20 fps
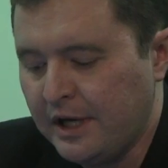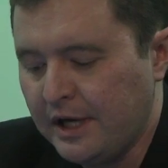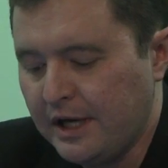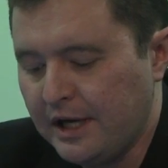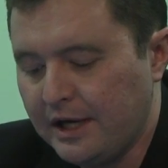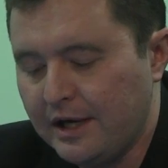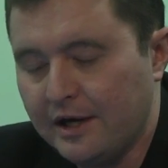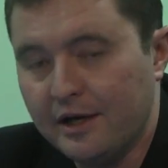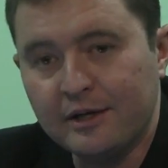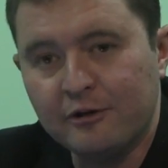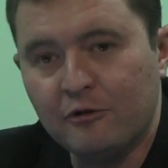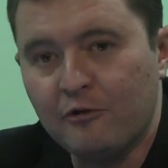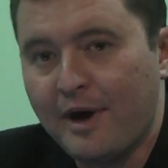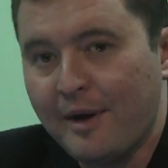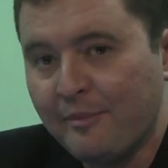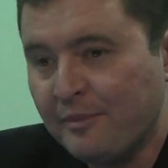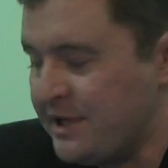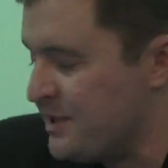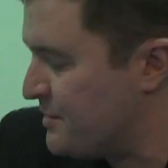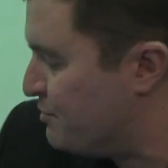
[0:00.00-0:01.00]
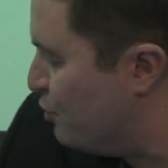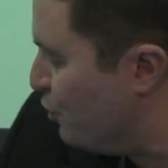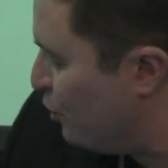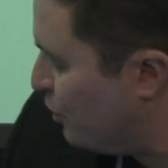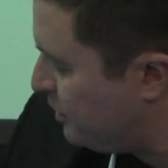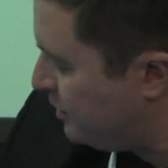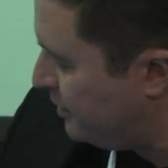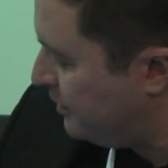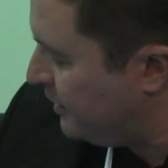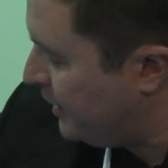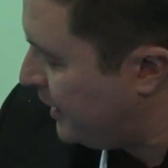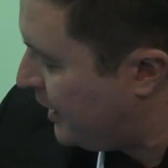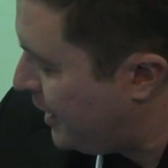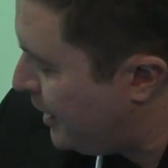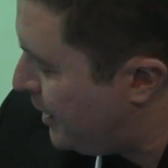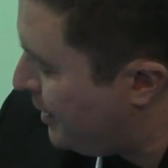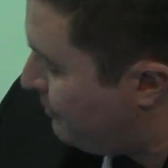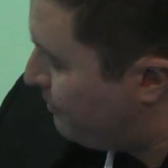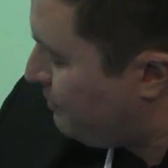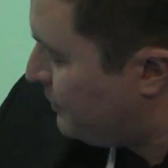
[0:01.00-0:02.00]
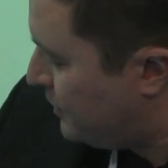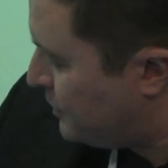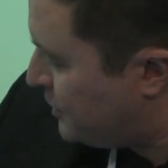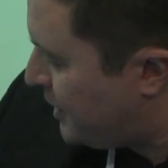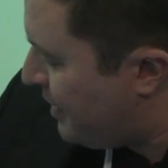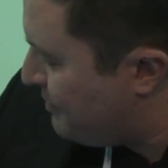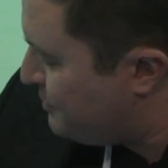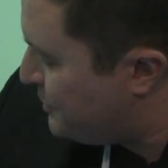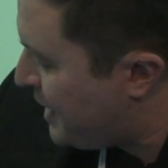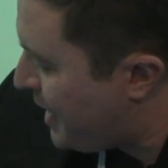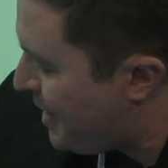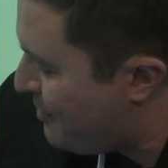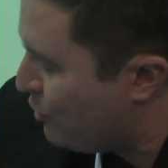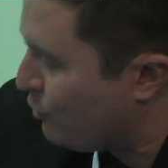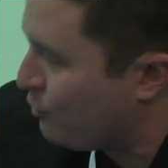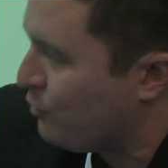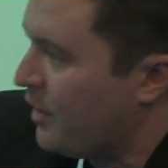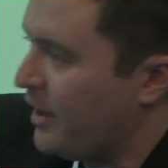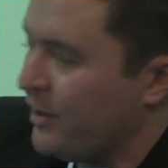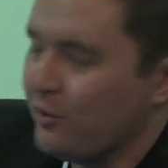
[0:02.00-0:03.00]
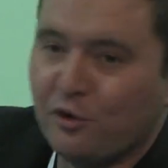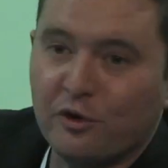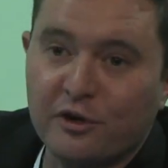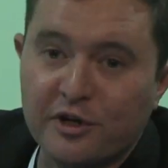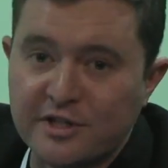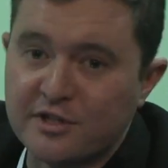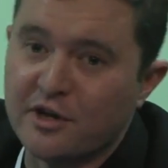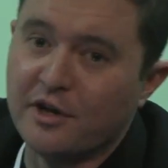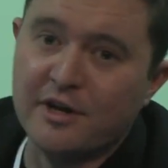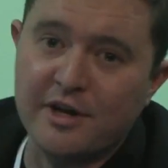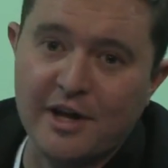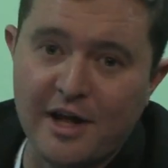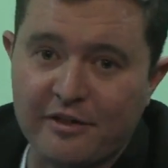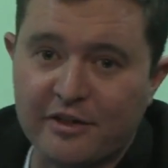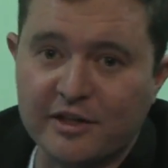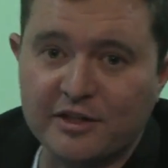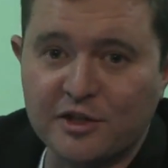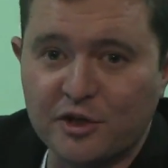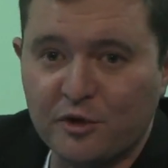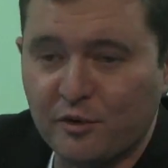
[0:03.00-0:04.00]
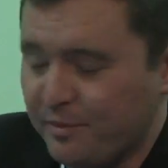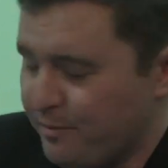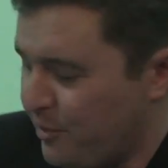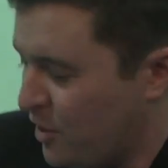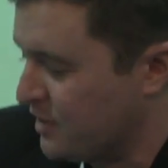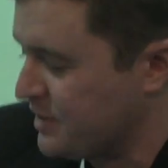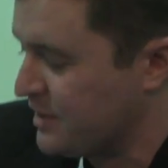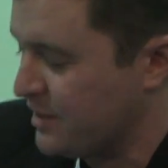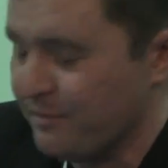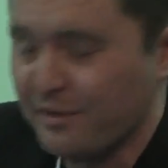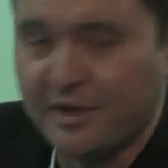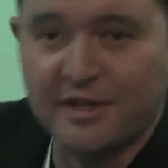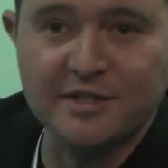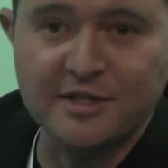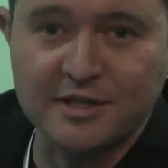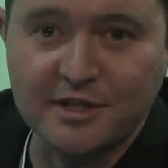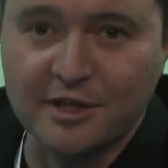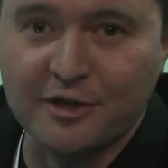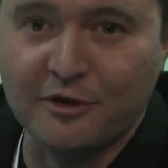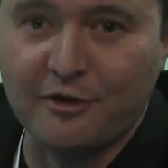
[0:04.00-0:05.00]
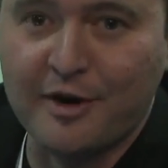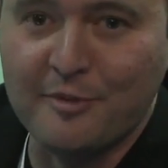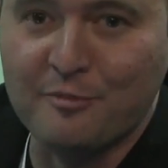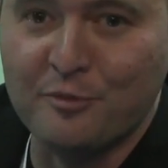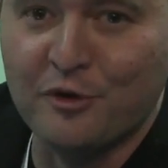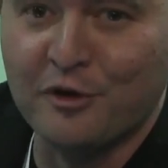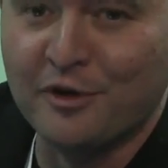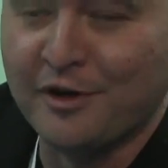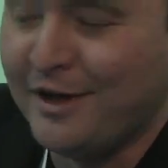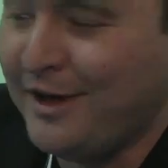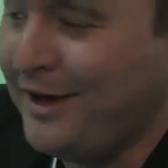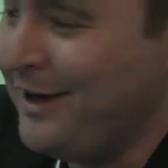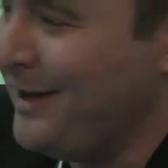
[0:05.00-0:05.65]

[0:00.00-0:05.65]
Grab his book, Jab, Jab, Right Hook. It's got nothing to do with boxing, but it's still a great book.